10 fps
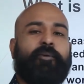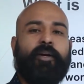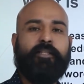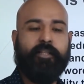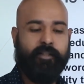
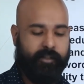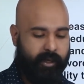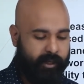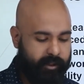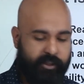questions,
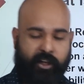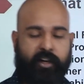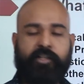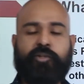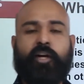the
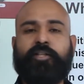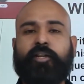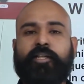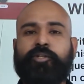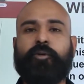general
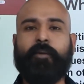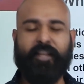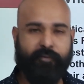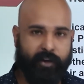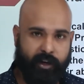structure is you will be
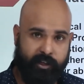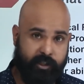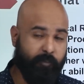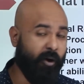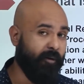given a
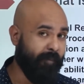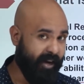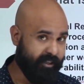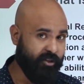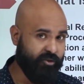small
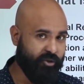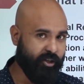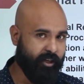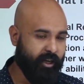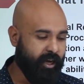passage,
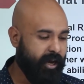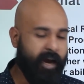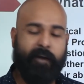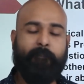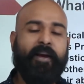
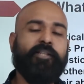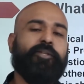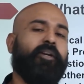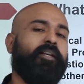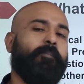and based
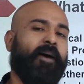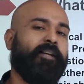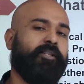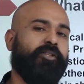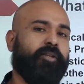on the
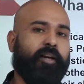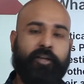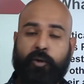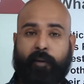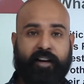passage,
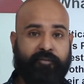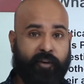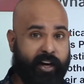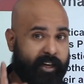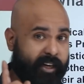you might
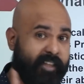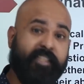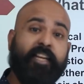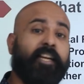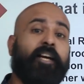find a
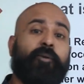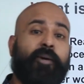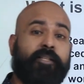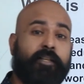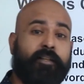singular
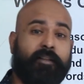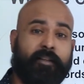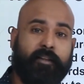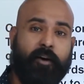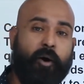question
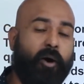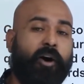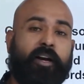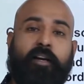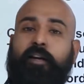
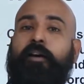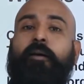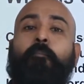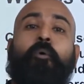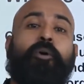or
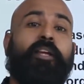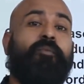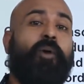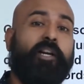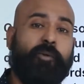more than
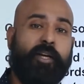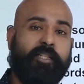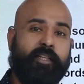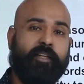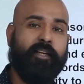one
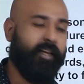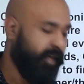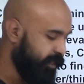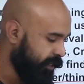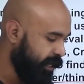question.
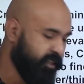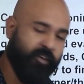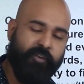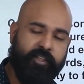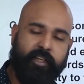In the case
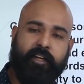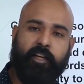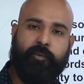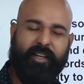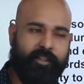of a single
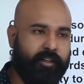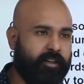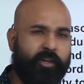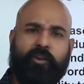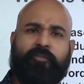question,
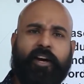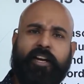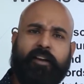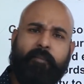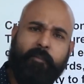you will
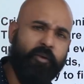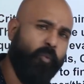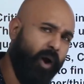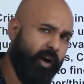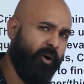find maybe
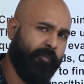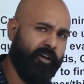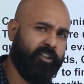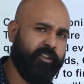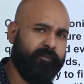one
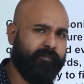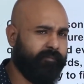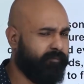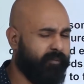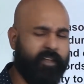operation.
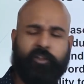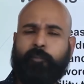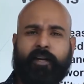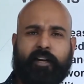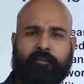That should
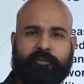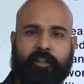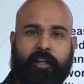be enough.